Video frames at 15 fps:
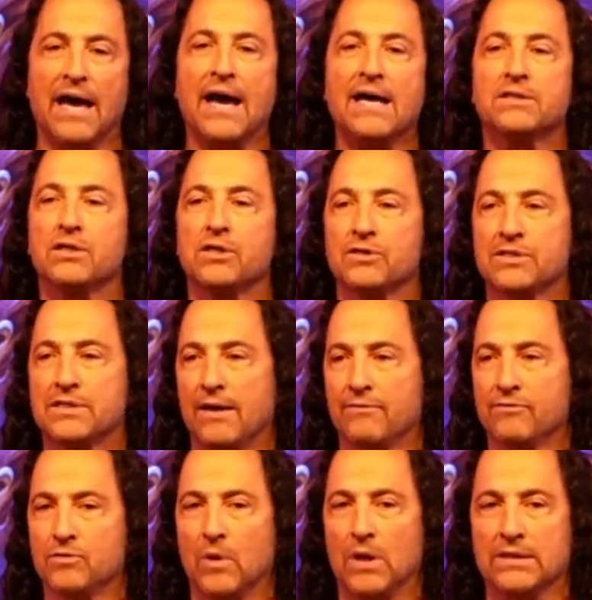that to
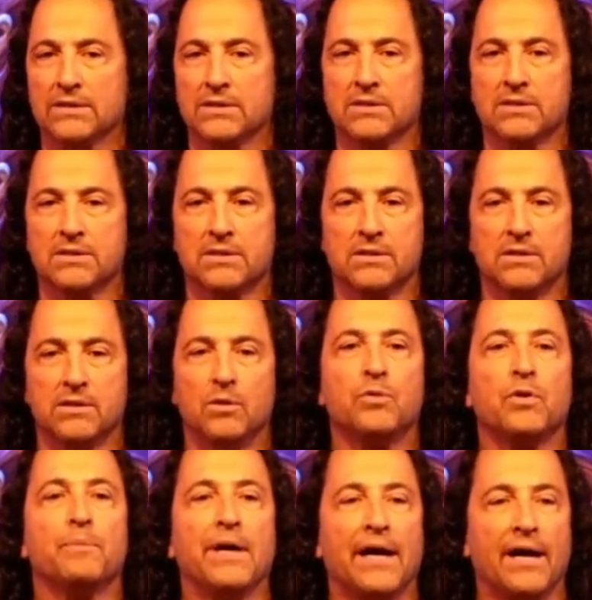yourselves once. You
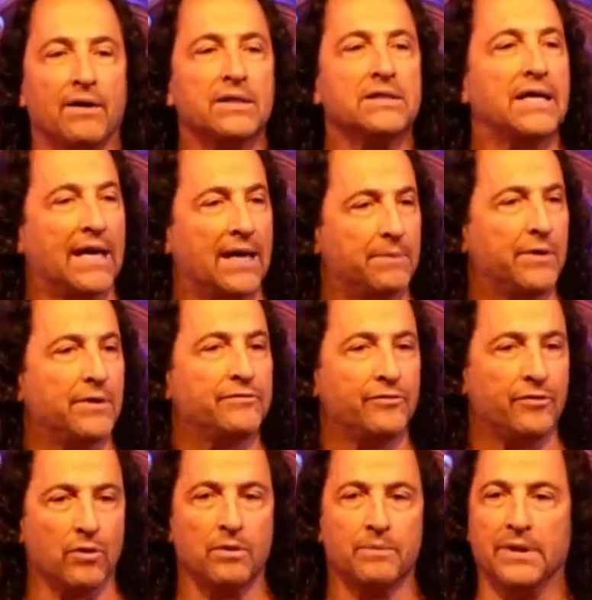prepare a table
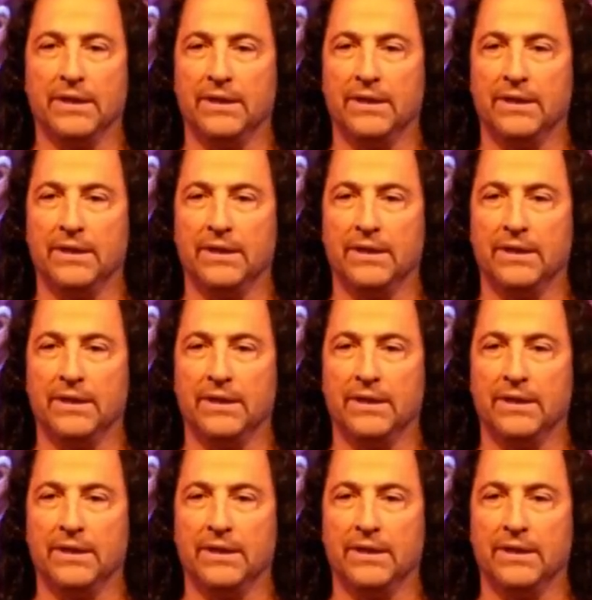for me